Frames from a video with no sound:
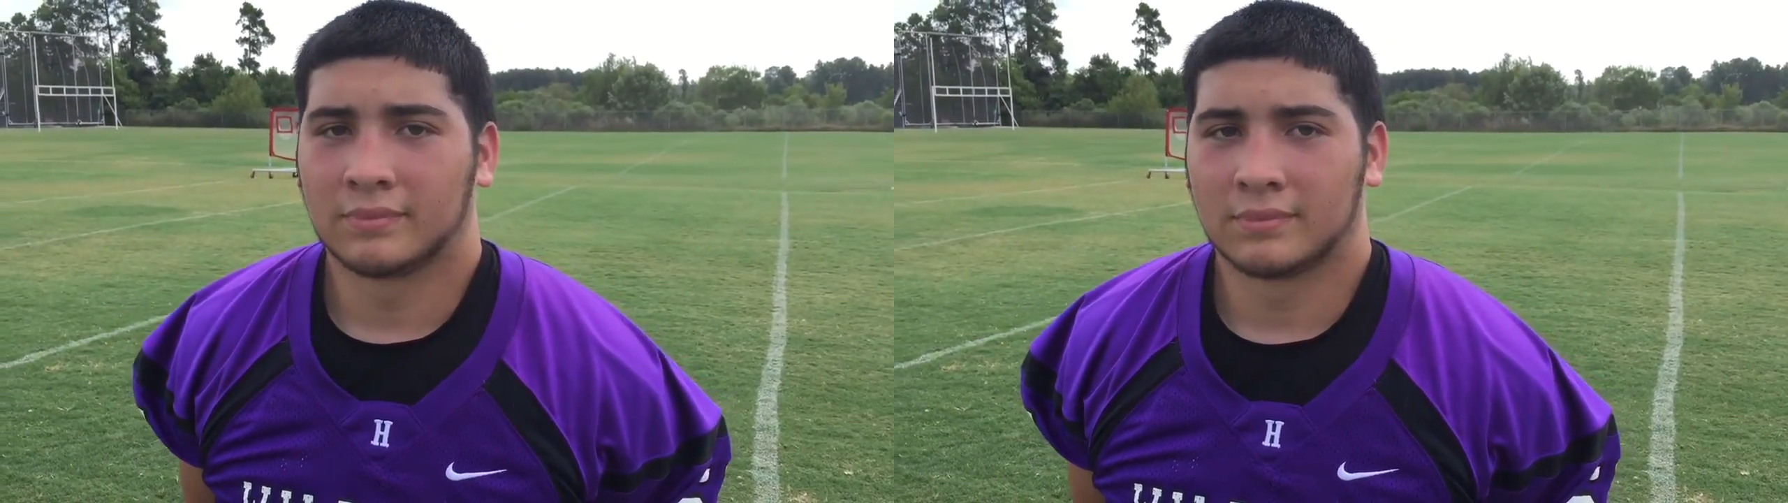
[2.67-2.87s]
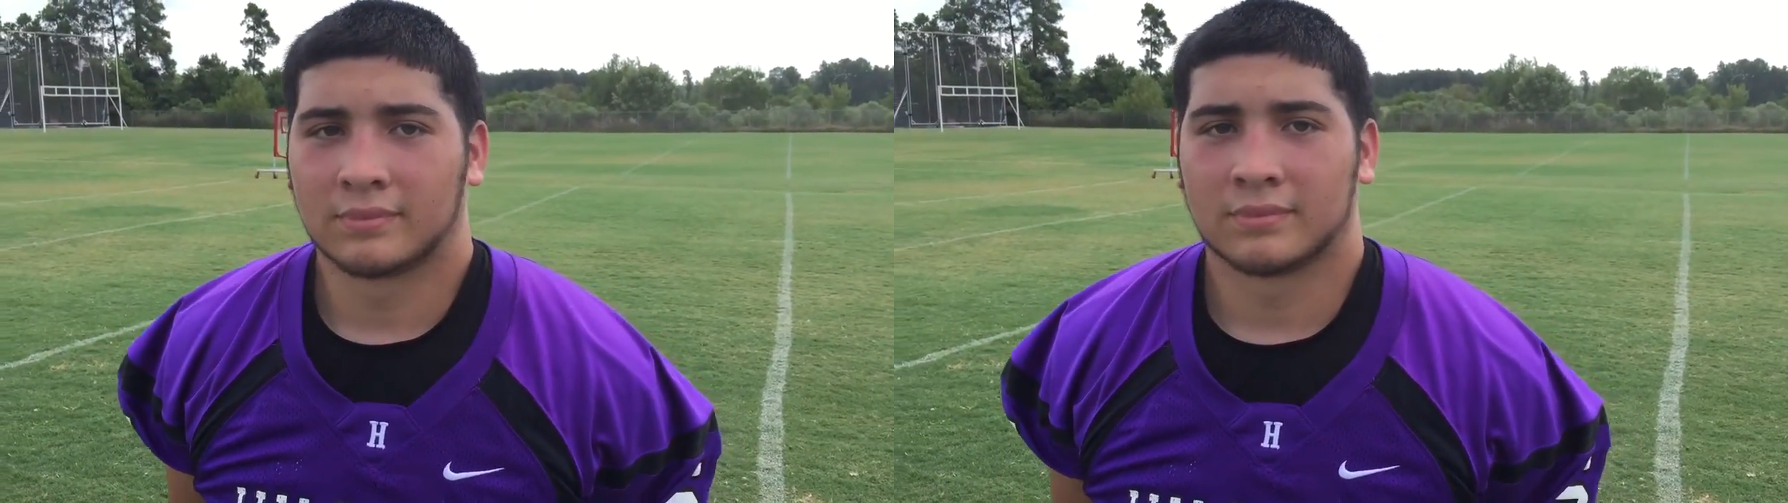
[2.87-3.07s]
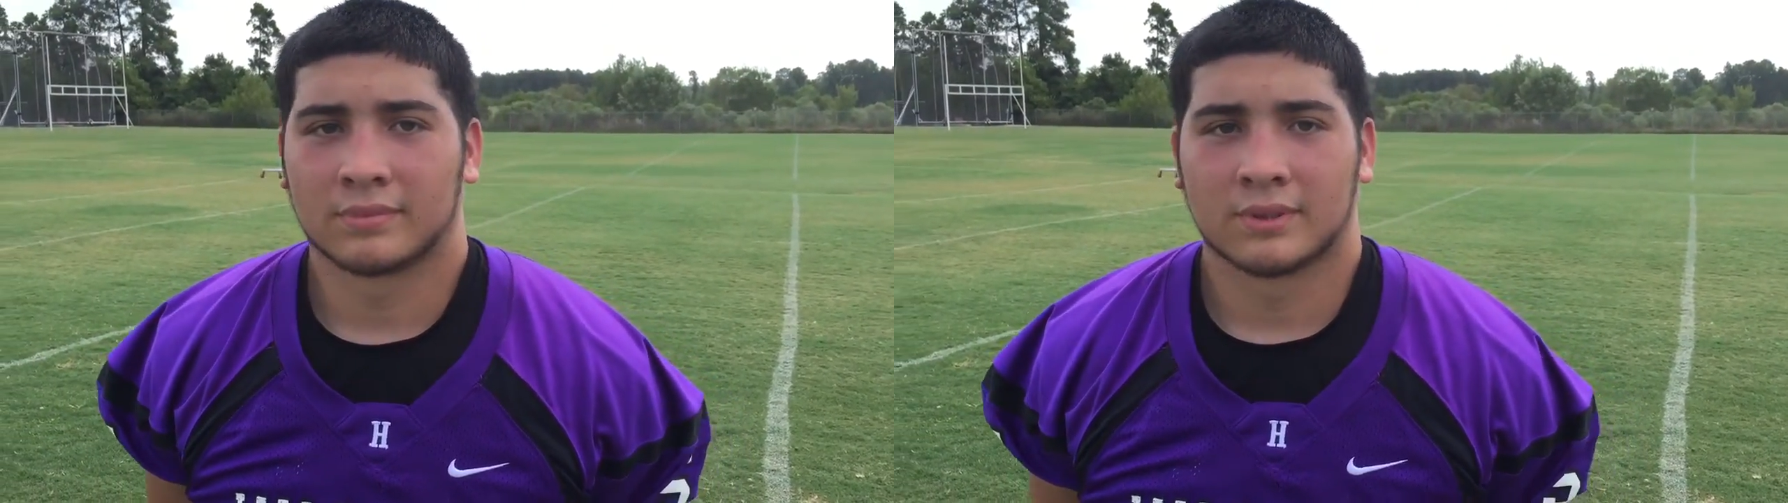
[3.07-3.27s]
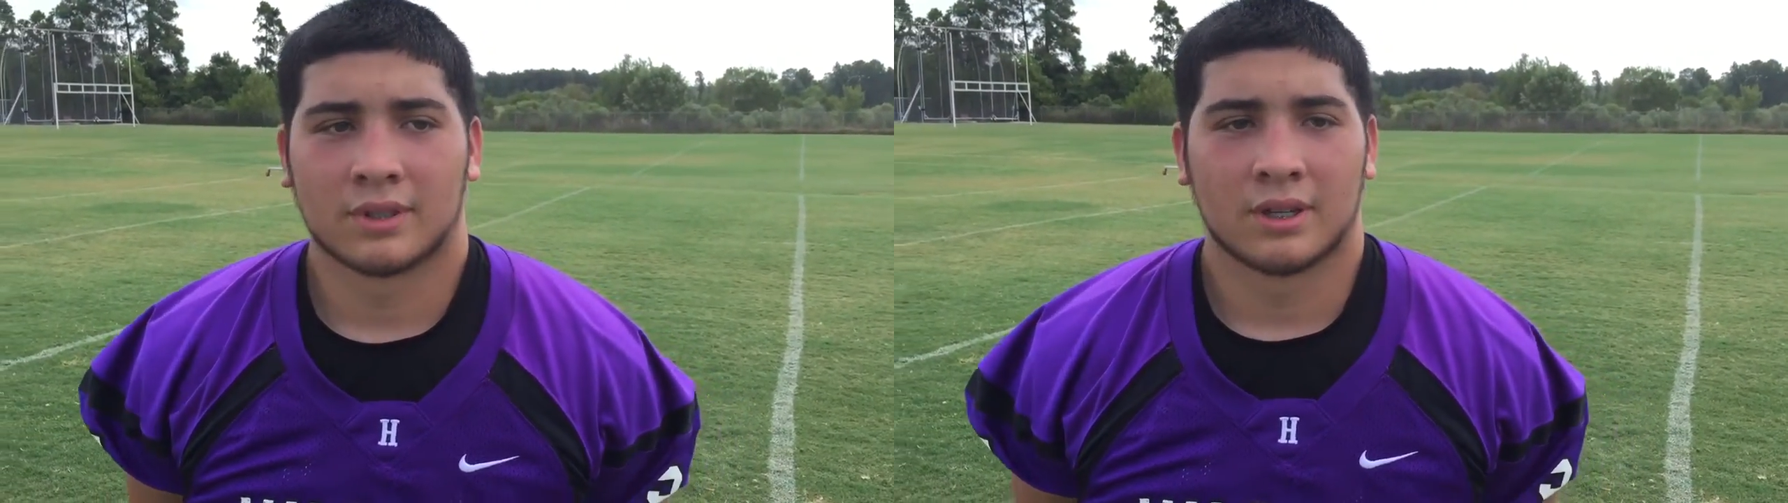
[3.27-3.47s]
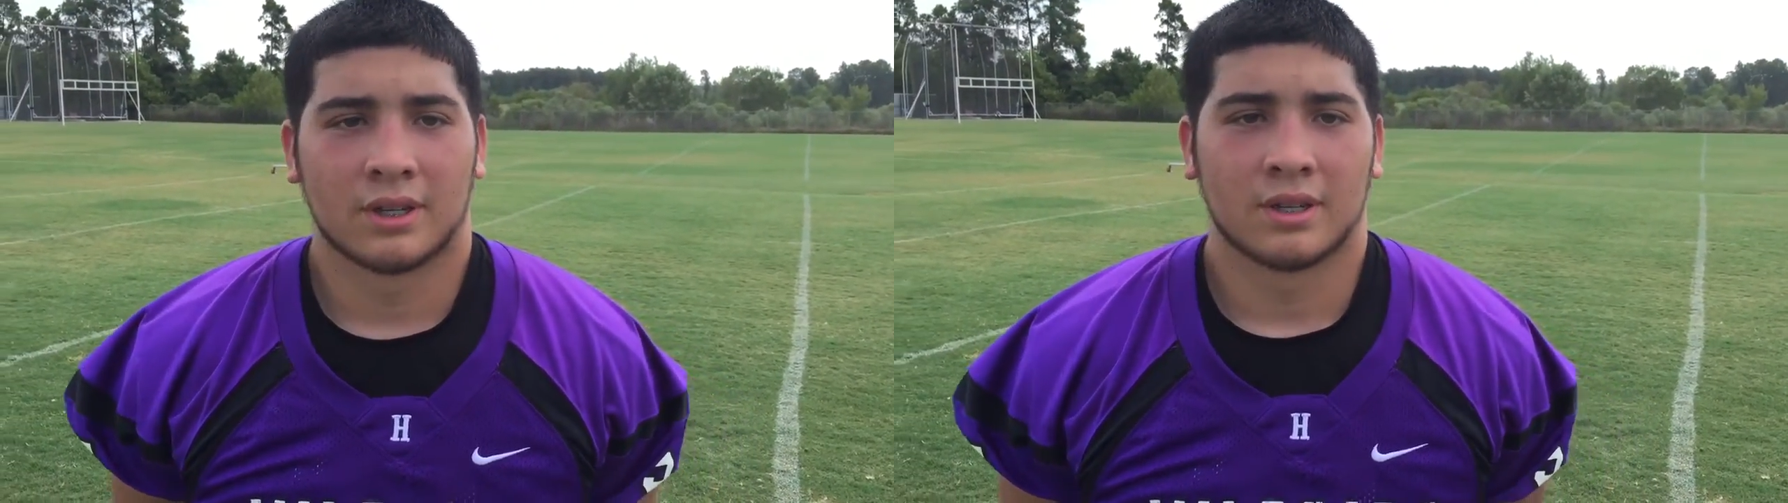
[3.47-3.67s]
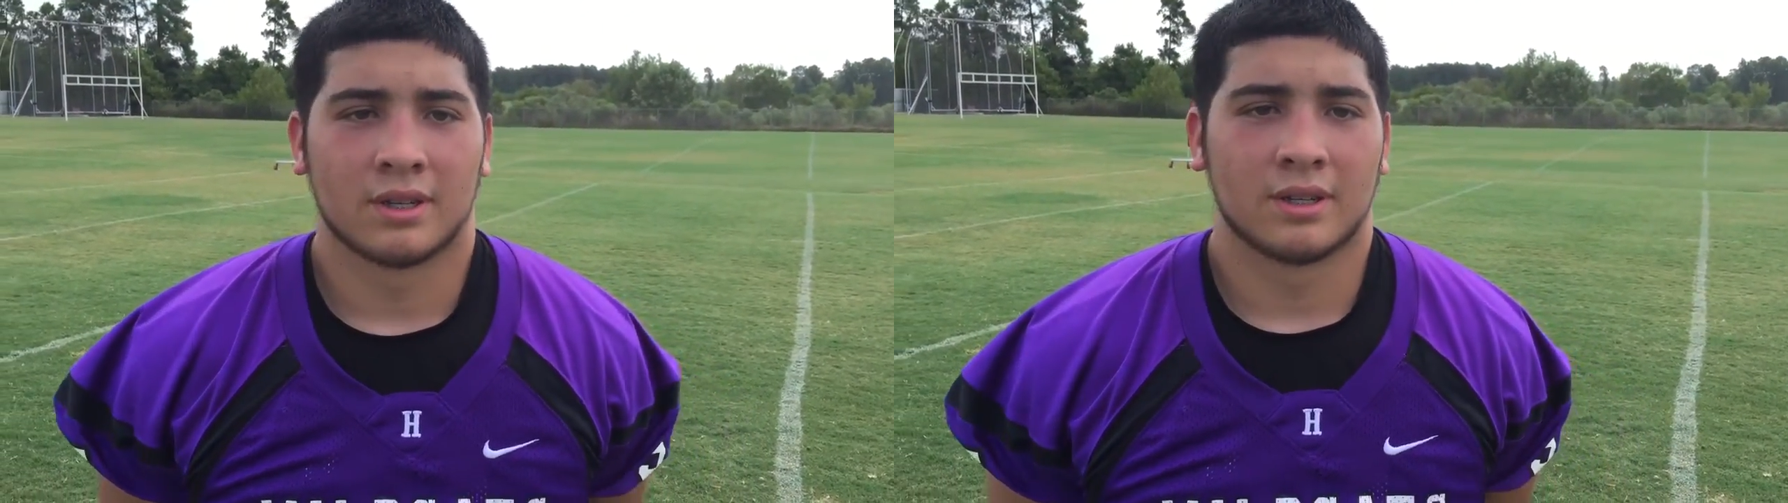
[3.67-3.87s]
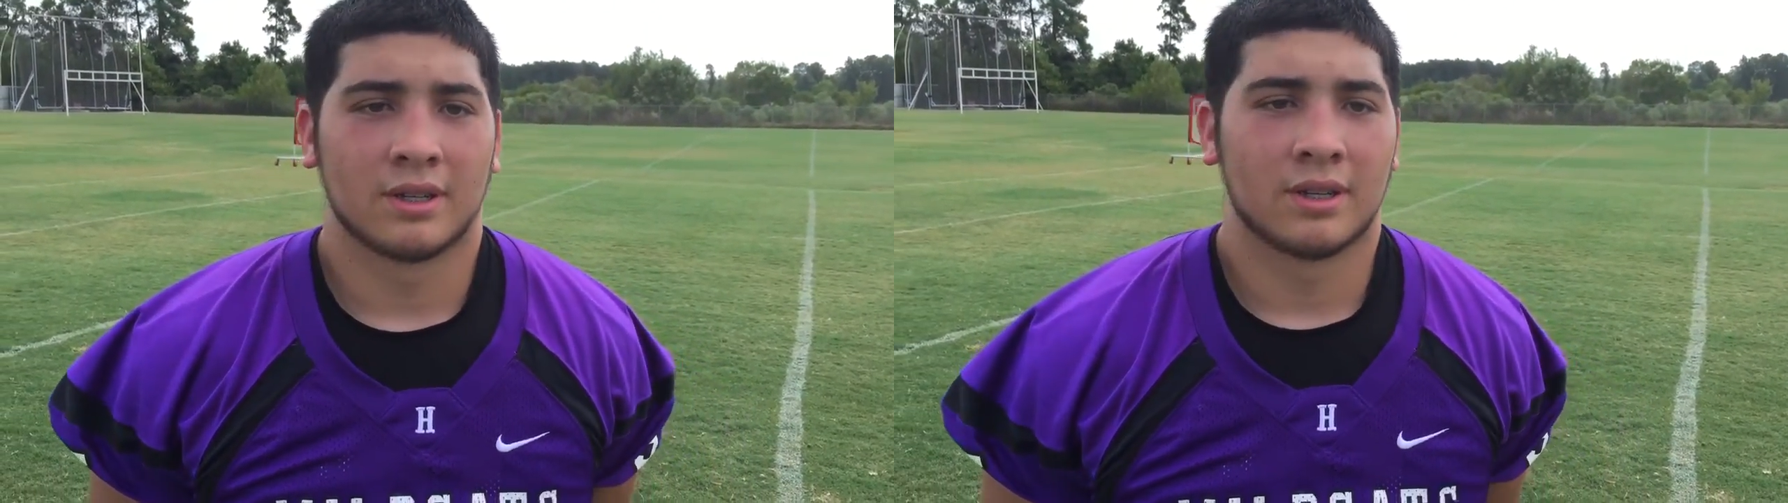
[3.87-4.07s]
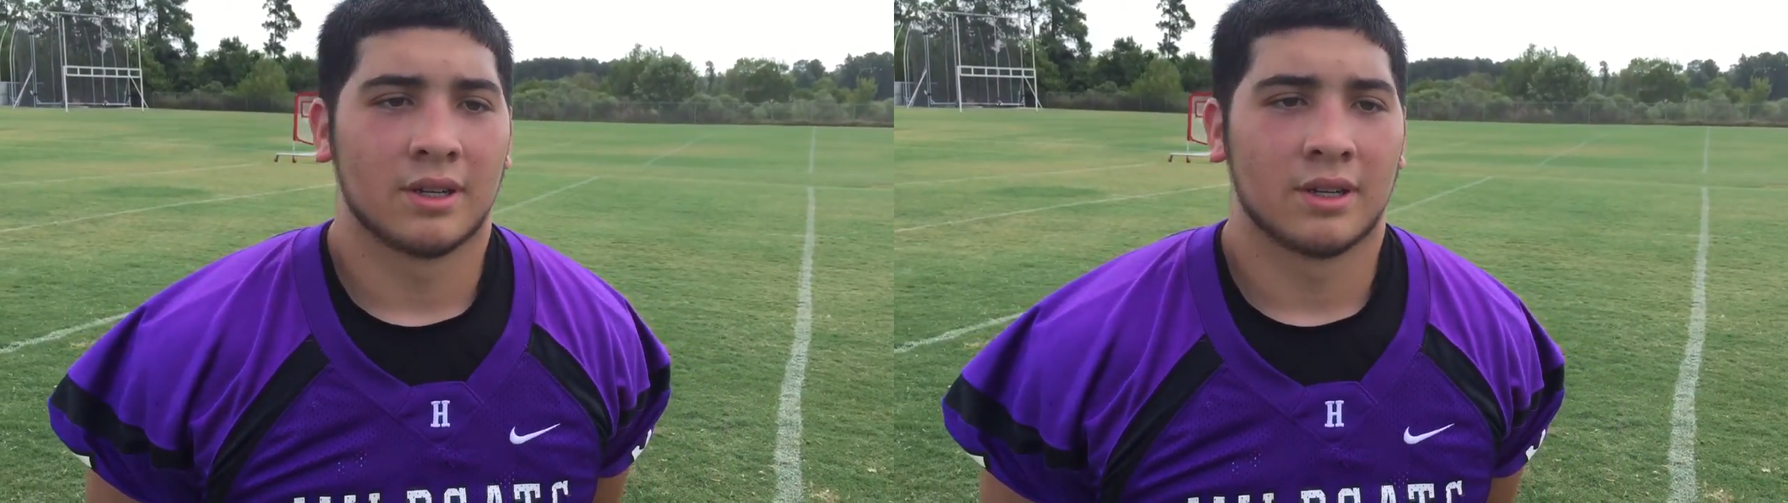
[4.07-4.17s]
Talk about getting ready for it.